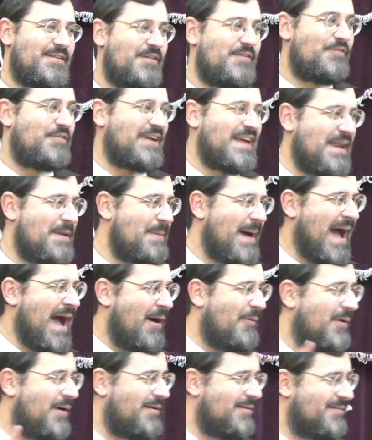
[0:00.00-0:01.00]
Forget about
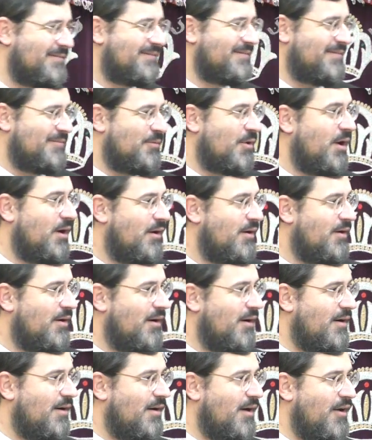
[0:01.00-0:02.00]
how... What?
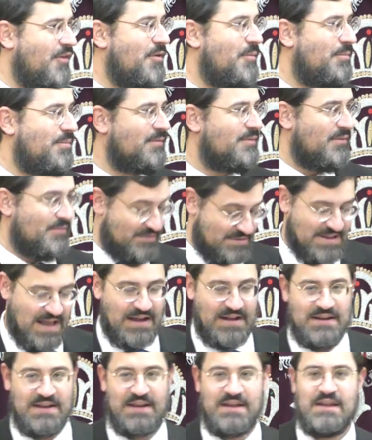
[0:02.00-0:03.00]

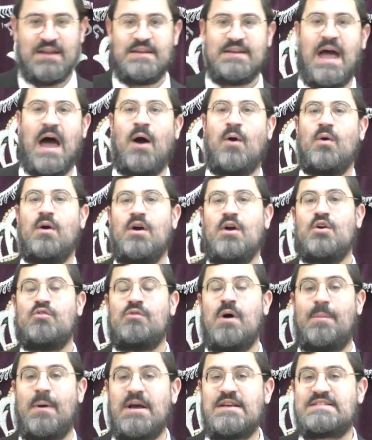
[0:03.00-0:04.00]
Exactly. Now,
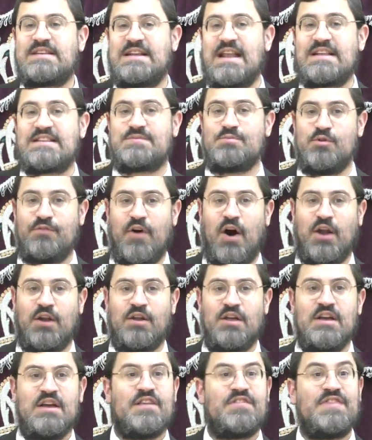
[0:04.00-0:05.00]
Rabbi said, let's move
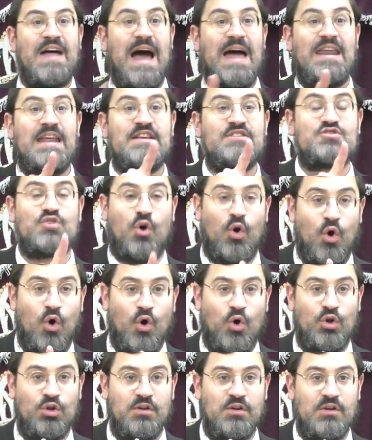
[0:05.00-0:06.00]
on. That is
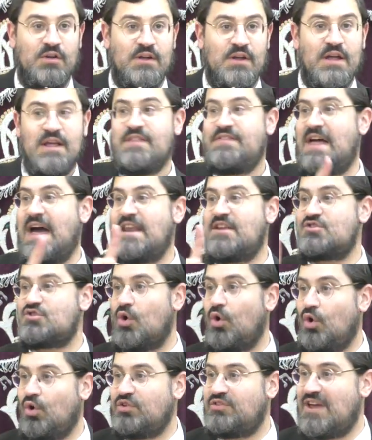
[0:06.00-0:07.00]
all
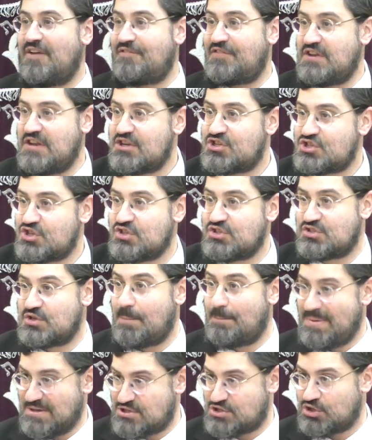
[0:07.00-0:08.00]
definitions of
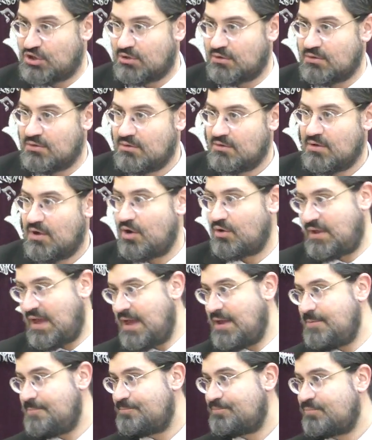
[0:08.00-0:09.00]
Bishuil.
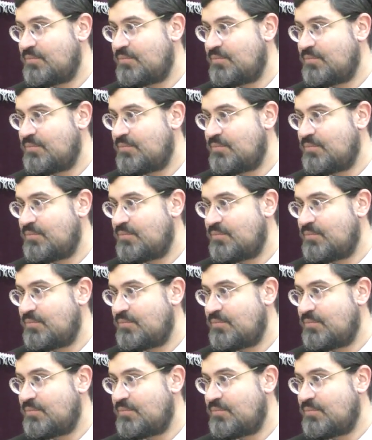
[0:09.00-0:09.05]
Okay?